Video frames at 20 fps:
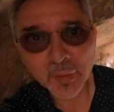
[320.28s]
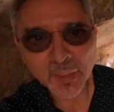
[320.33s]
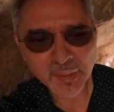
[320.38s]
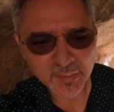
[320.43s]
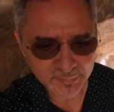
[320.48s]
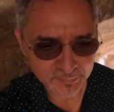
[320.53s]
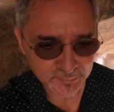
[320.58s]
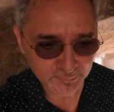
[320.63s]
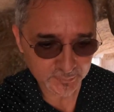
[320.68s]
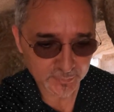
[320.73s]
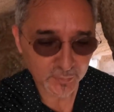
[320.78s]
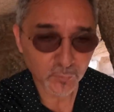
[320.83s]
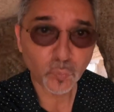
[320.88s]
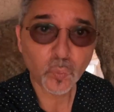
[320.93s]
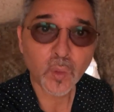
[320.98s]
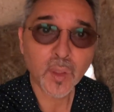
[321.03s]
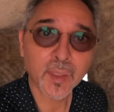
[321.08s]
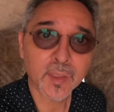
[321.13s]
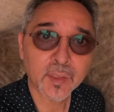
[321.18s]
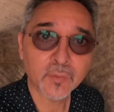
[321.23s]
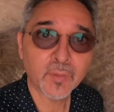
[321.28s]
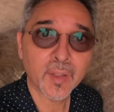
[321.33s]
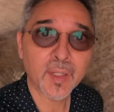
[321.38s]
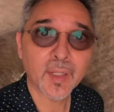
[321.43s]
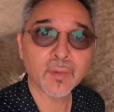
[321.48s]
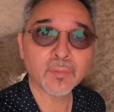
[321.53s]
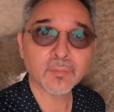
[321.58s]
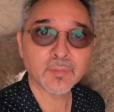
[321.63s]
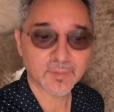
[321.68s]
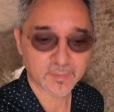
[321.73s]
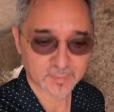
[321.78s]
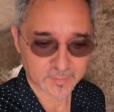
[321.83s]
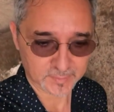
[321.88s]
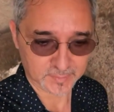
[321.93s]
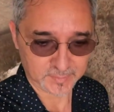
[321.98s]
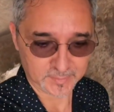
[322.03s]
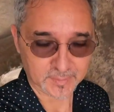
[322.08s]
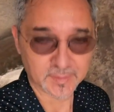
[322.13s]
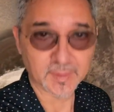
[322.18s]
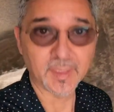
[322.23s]
places and walk around
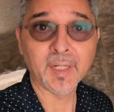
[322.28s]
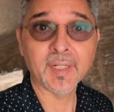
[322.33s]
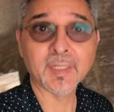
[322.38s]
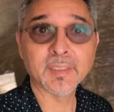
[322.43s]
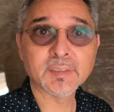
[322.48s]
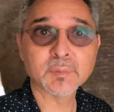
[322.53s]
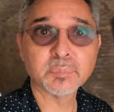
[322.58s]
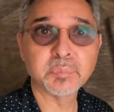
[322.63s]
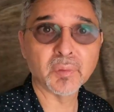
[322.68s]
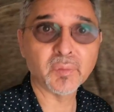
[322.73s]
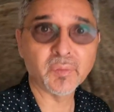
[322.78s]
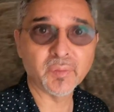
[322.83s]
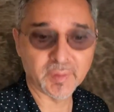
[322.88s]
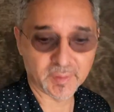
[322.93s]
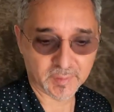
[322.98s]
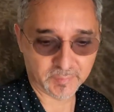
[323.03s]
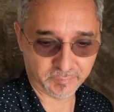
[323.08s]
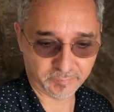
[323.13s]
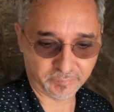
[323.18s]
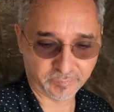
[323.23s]
and explore